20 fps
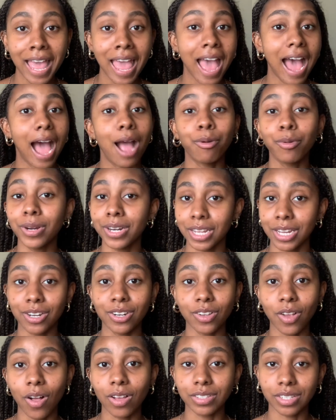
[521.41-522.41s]
I want to hear
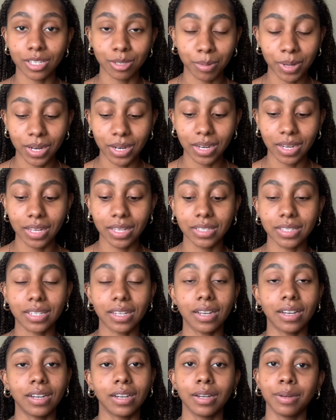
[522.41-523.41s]
y'all's experience.
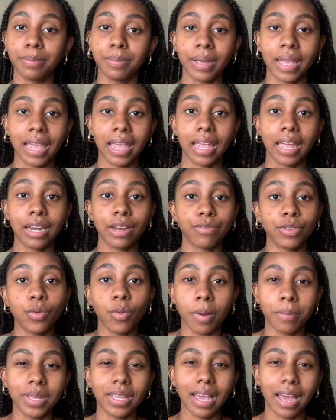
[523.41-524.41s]
And if you want
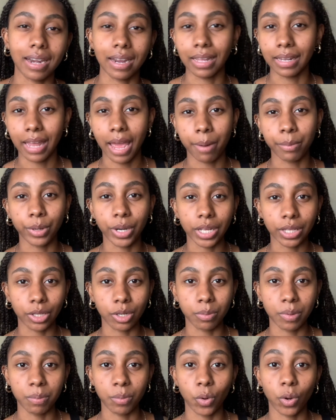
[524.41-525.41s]
me to kind of elaborate a little
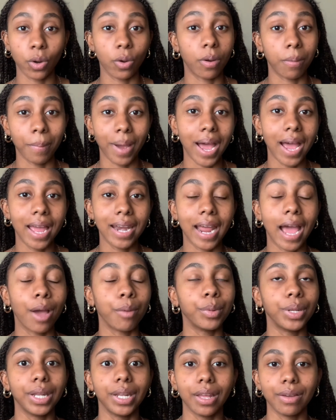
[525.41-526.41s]
bit more on mine, I
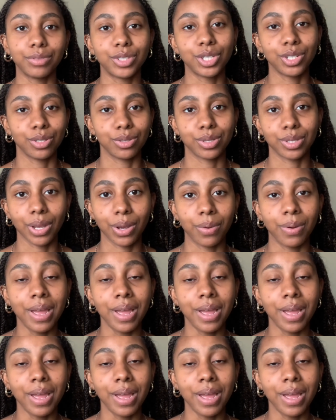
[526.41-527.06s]
would love to do so.